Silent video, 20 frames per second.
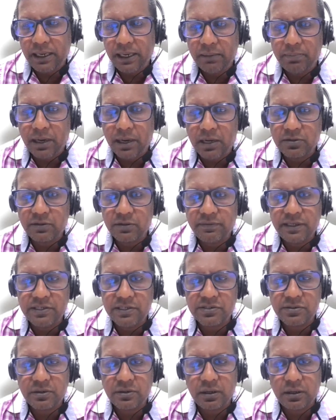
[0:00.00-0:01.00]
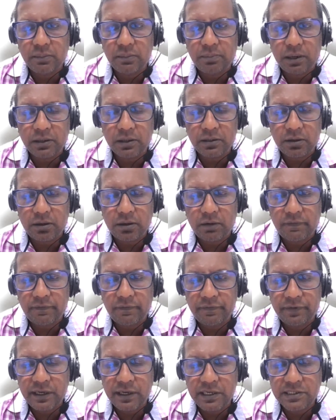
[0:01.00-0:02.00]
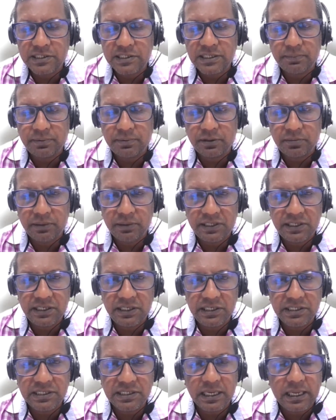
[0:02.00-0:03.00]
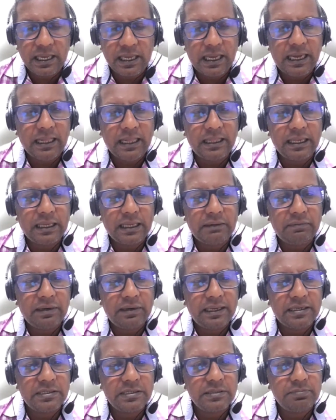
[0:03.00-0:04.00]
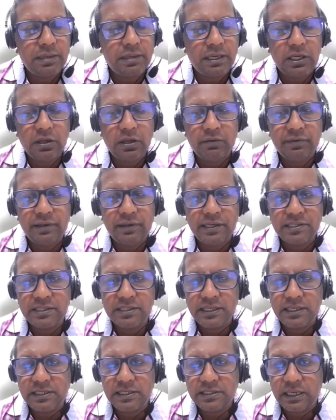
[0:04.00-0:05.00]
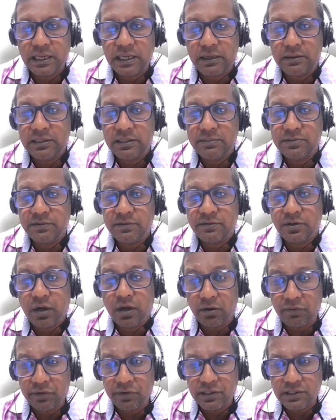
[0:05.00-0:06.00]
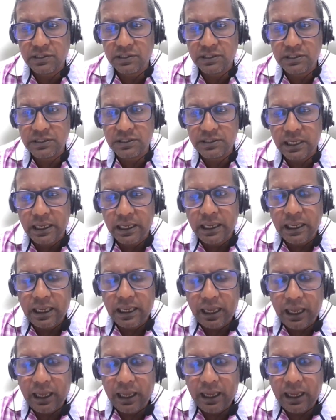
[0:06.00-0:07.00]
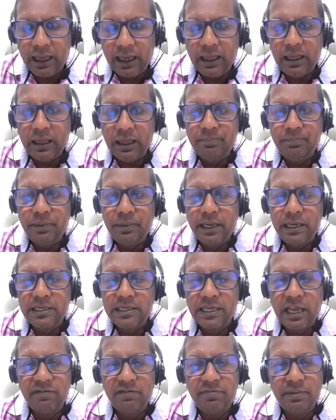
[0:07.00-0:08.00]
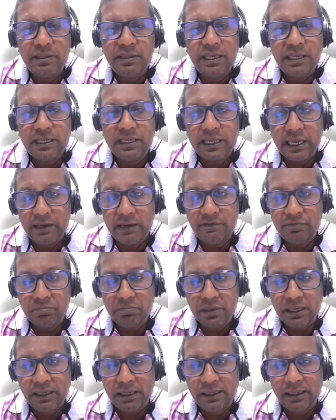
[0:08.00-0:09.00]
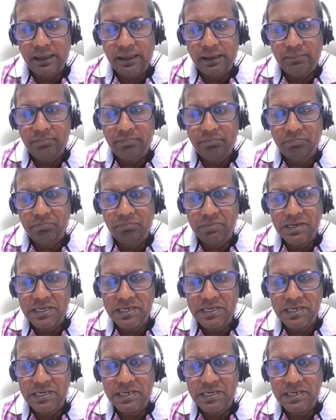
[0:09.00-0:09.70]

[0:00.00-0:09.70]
being part of these subcommittees, I think I've led many of these things in terms of conferences. It gave me the